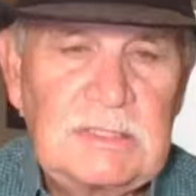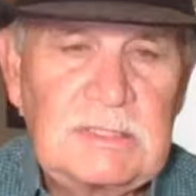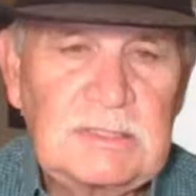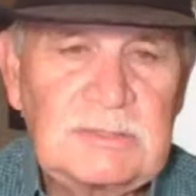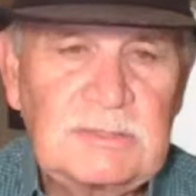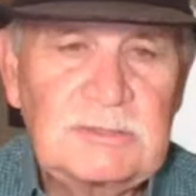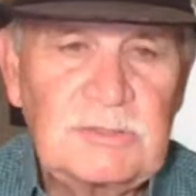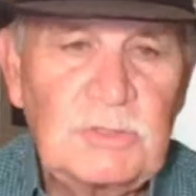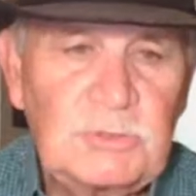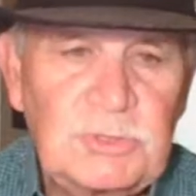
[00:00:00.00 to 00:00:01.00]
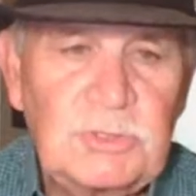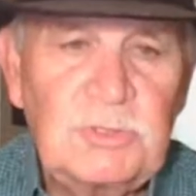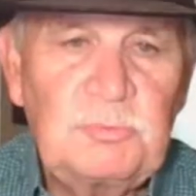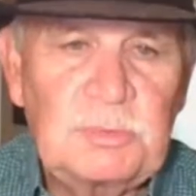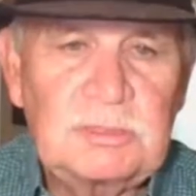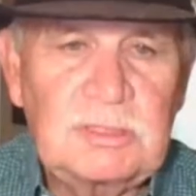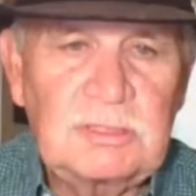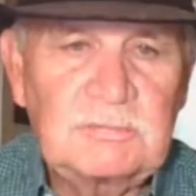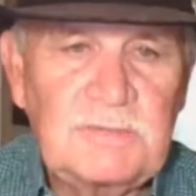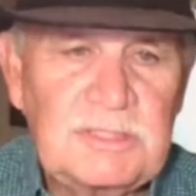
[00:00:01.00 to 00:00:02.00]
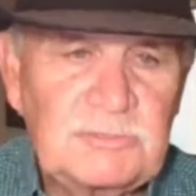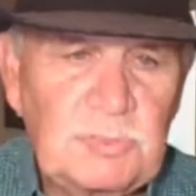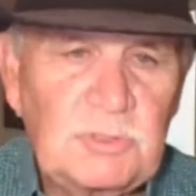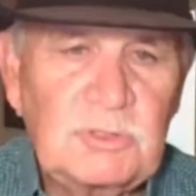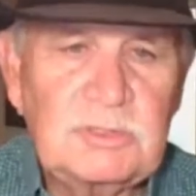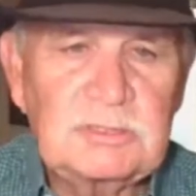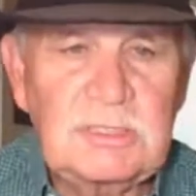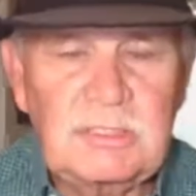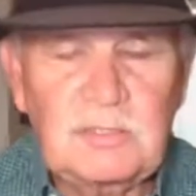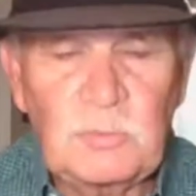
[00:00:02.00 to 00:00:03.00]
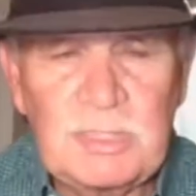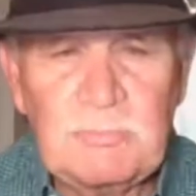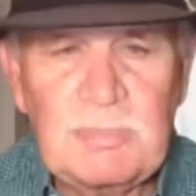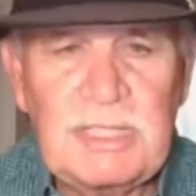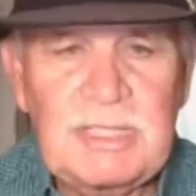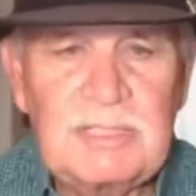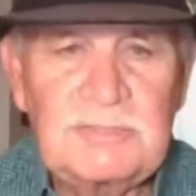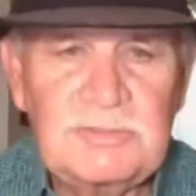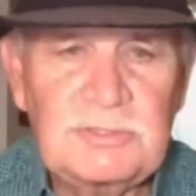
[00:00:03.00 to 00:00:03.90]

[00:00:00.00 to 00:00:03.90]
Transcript: on YouTube and on Facebook and on our webpage,